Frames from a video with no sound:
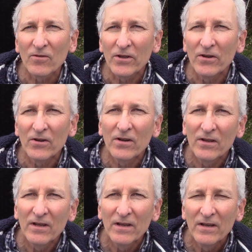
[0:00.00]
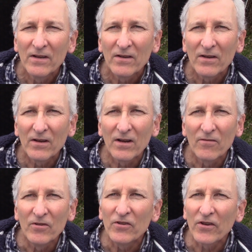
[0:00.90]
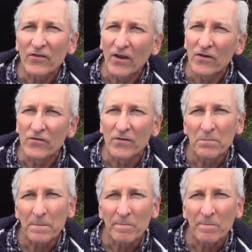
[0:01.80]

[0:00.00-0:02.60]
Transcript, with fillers: liter uh, V6 engine